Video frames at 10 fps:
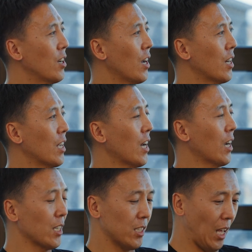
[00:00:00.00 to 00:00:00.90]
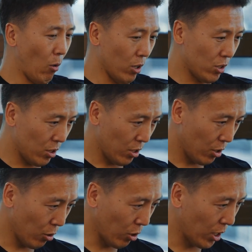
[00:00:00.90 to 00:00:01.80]
And then I guess that was
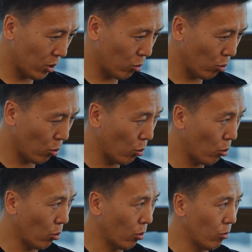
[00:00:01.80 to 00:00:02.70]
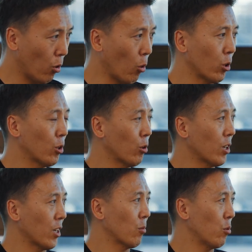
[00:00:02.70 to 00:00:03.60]
looking into
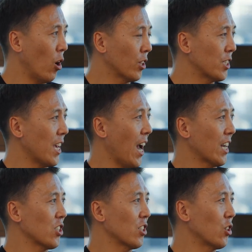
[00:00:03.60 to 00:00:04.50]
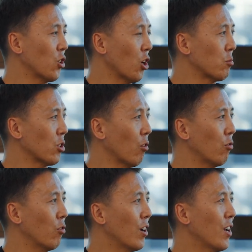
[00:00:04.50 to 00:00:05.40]
forward-looking policy action in terms
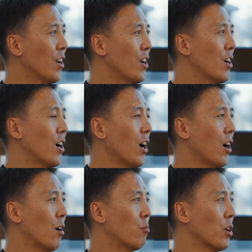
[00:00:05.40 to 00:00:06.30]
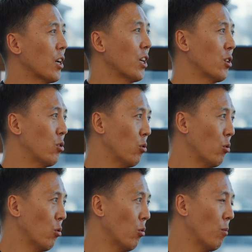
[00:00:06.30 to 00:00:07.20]
of bringing
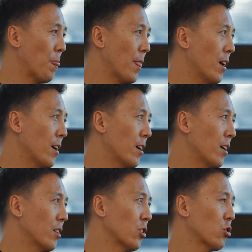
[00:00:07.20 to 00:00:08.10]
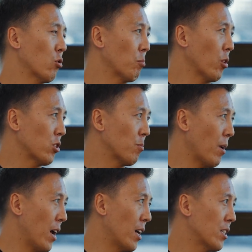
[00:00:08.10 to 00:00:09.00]
into this crypto
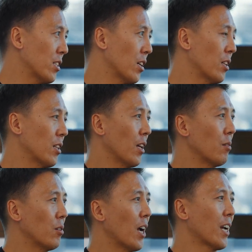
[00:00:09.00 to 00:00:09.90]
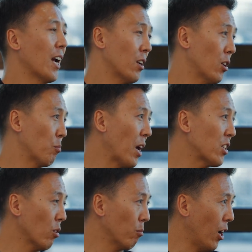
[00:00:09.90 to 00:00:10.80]
space, and again, and
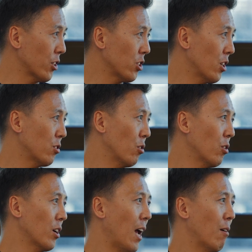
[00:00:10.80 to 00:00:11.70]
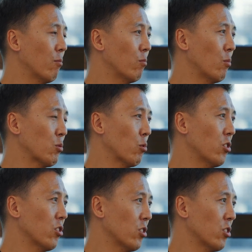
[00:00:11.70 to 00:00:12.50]
based on blockchain, so you can have much more